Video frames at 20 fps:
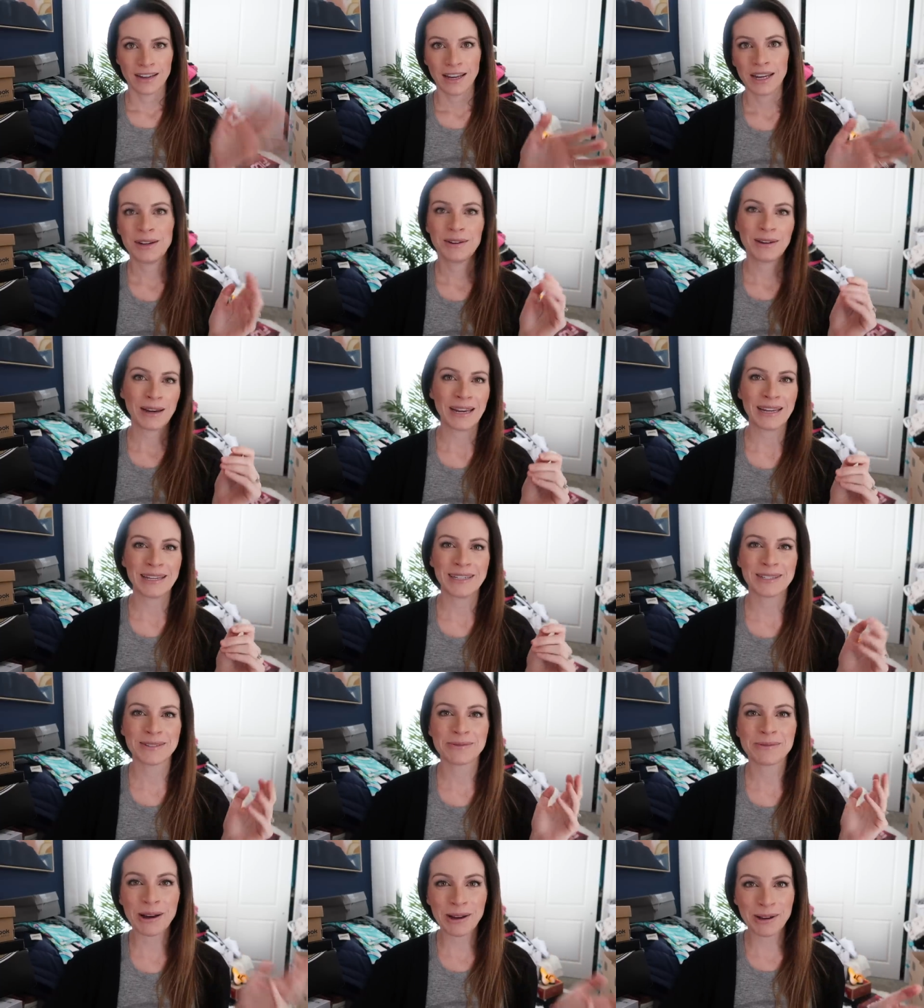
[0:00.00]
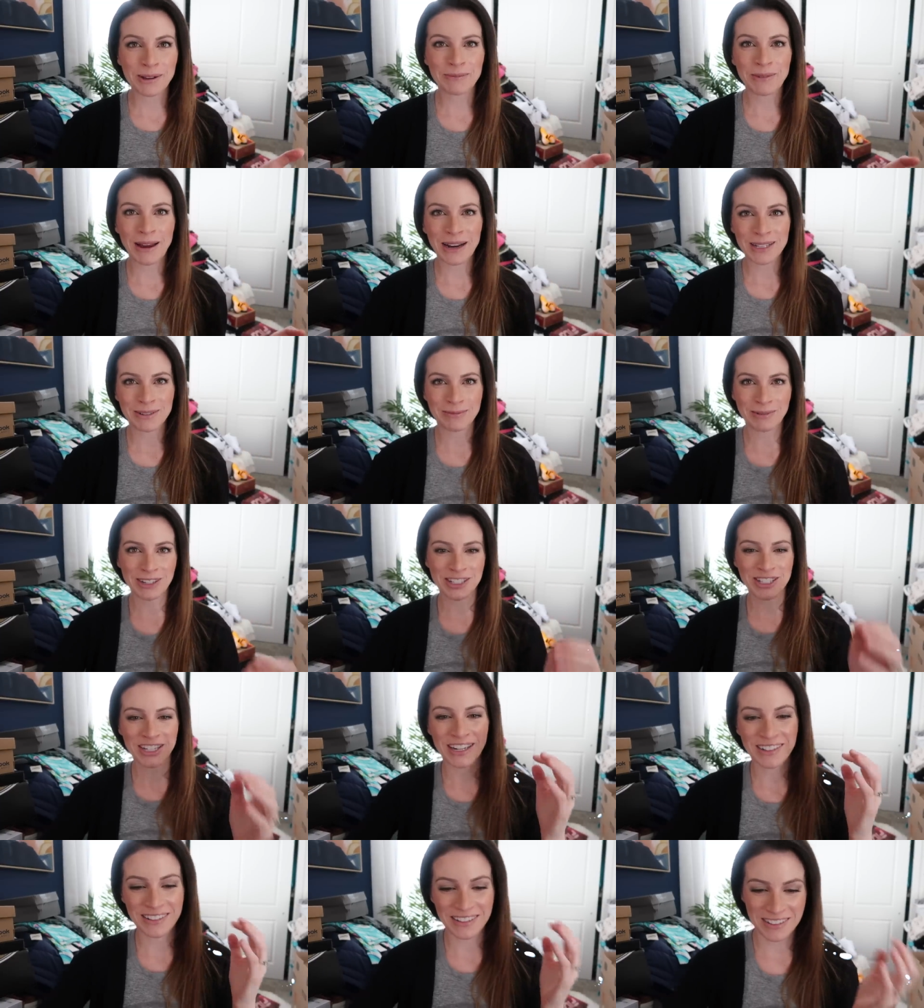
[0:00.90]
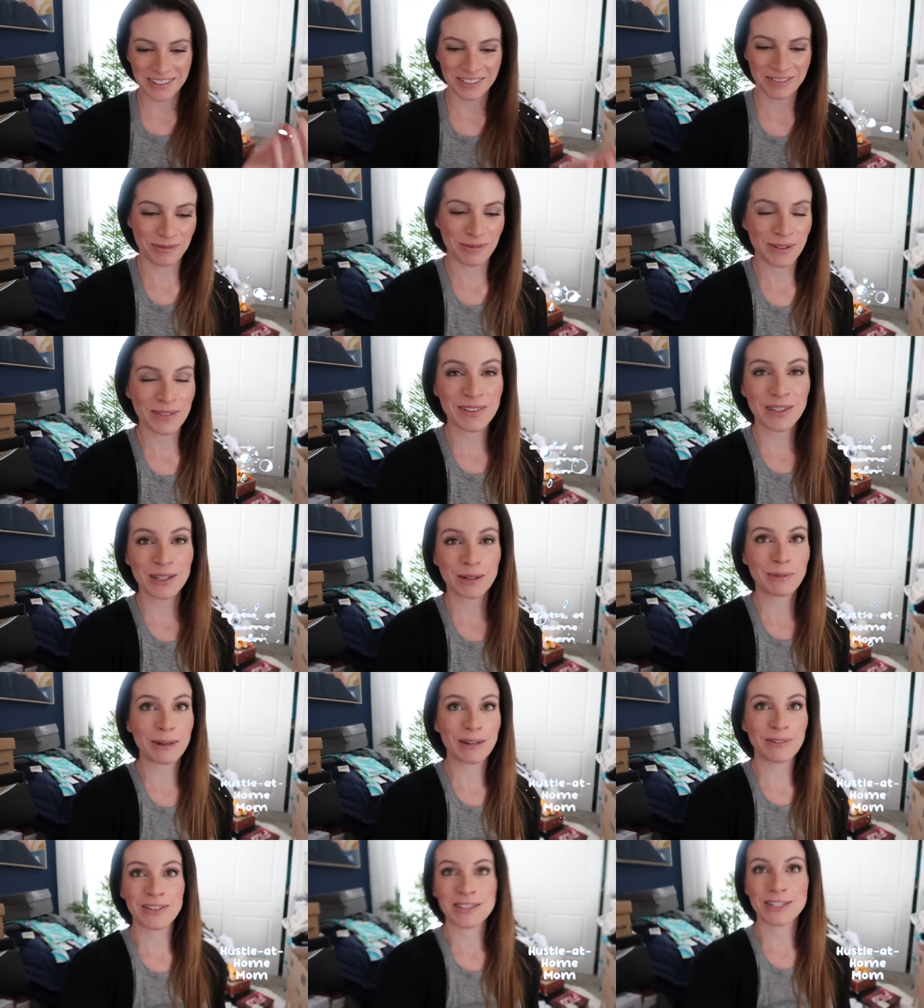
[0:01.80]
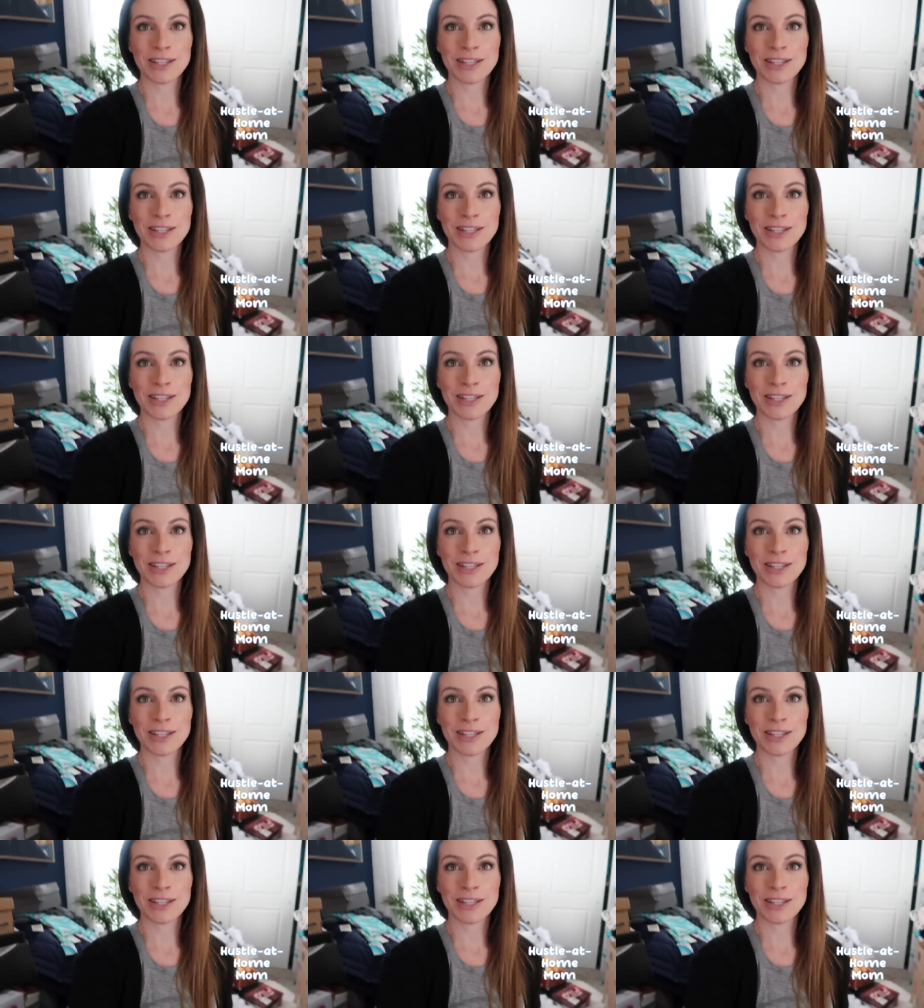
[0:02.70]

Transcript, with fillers: Hey you guys, welcome back to my channel. We have a little bit of a